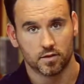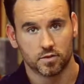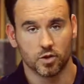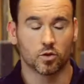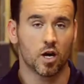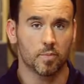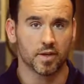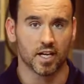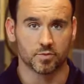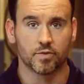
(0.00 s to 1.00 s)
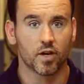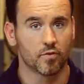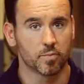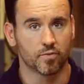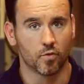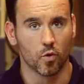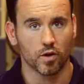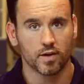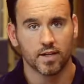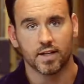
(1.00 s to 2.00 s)
So coupling, as we've covered
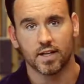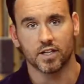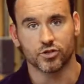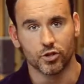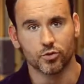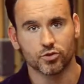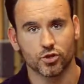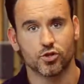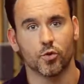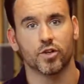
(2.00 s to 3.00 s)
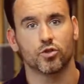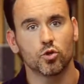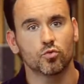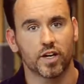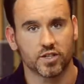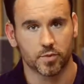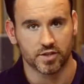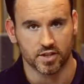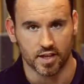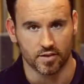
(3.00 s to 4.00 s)
before, is used to join two raceways
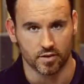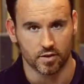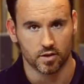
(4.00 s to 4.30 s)
together.